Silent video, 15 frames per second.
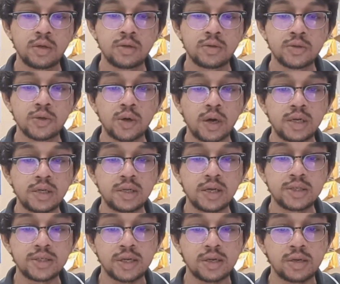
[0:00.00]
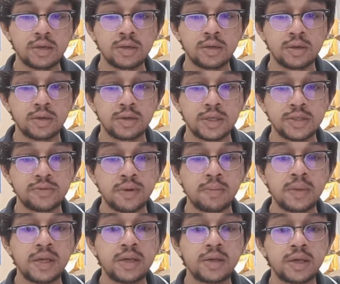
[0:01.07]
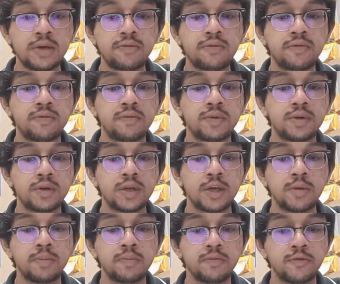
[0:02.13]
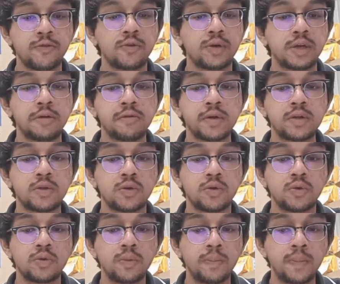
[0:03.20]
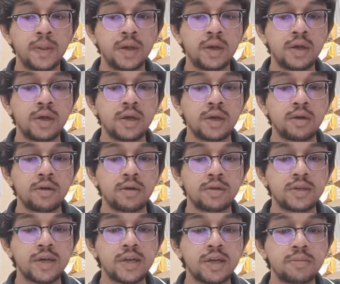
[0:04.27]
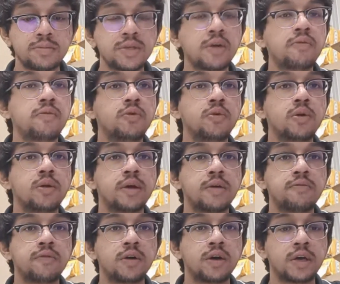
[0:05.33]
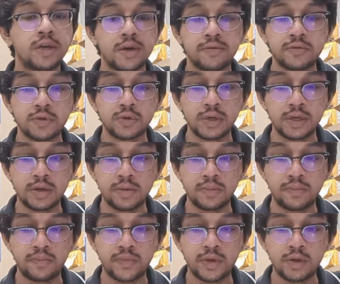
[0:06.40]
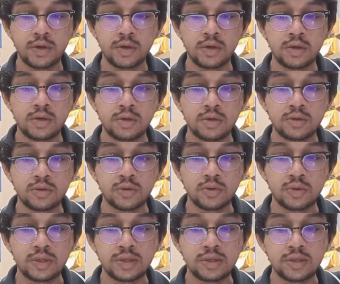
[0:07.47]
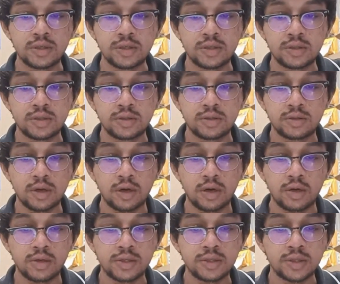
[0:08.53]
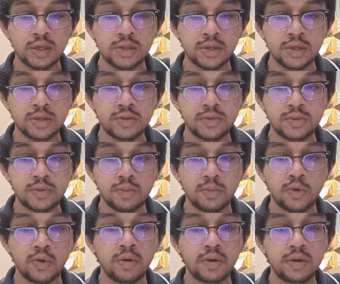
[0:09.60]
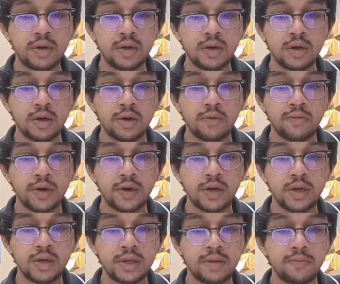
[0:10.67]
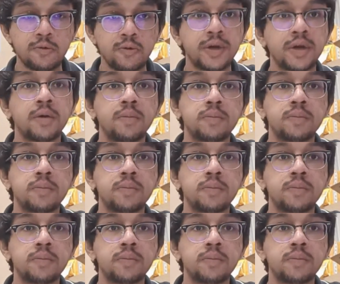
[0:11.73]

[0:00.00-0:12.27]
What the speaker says: So Haridas and his family give him food even though they themselves do not have enough to eat. So this touches Mohan in a very deep way.